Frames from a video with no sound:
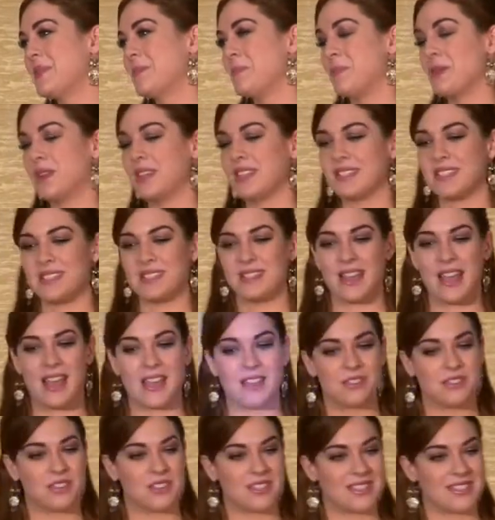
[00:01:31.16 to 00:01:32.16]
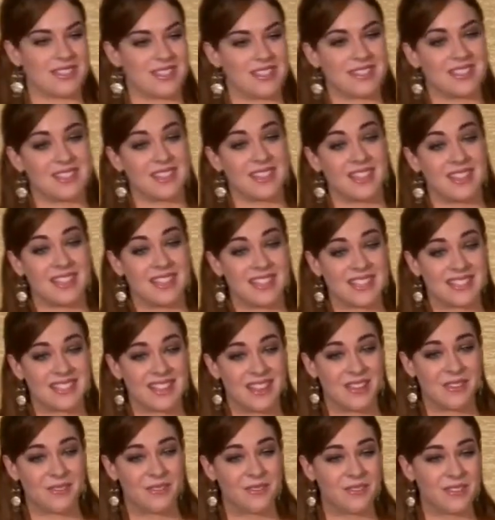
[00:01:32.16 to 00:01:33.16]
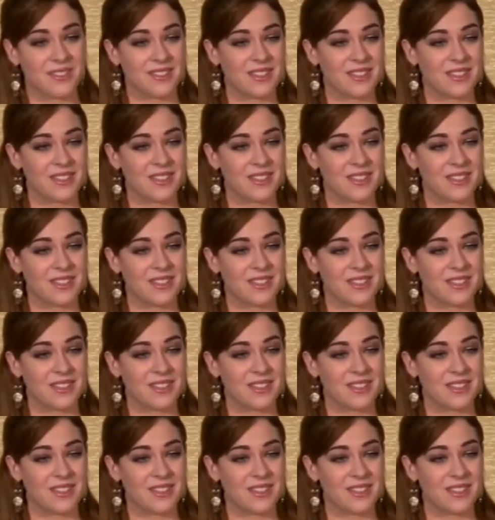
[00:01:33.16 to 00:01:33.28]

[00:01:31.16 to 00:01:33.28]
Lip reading: But it's not just the silly stuff.